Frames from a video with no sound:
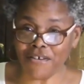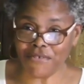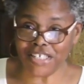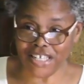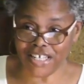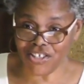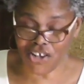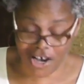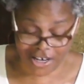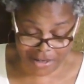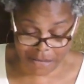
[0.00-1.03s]
to resist
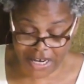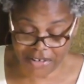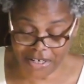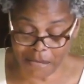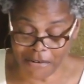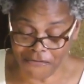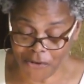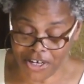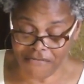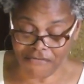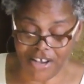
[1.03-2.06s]
talking about number
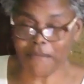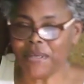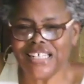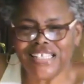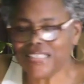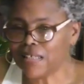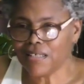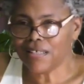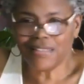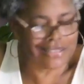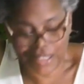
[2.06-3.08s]
45, but he's,
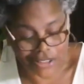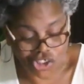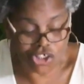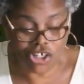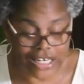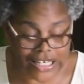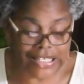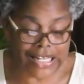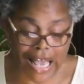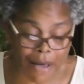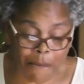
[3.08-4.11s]
he's such a good
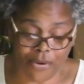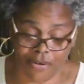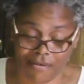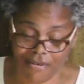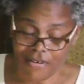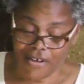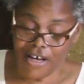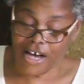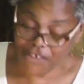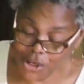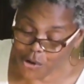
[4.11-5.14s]
example
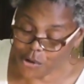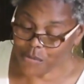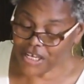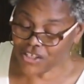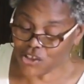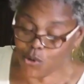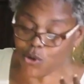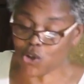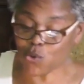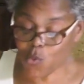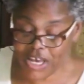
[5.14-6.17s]
of humans who
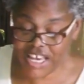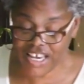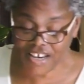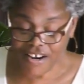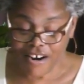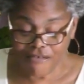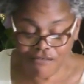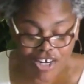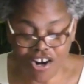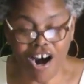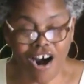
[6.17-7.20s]
swing
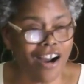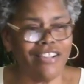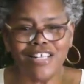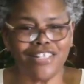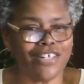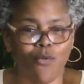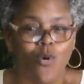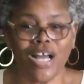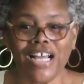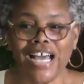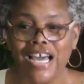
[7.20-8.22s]
regardless of
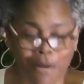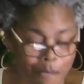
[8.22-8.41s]
what kind